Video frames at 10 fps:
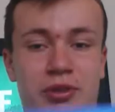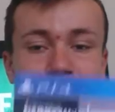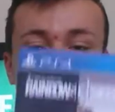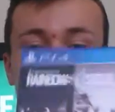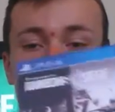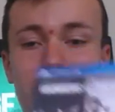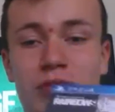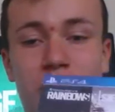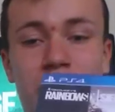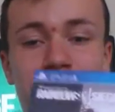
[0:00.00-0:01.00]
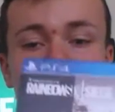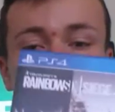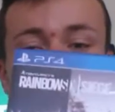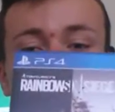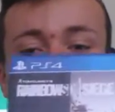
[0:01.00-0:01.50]
not, well,
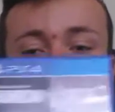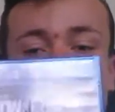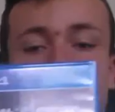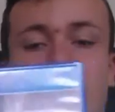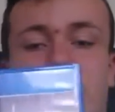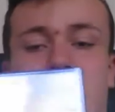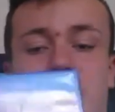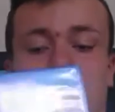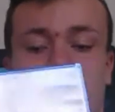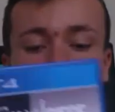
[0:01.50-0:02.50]
here we go.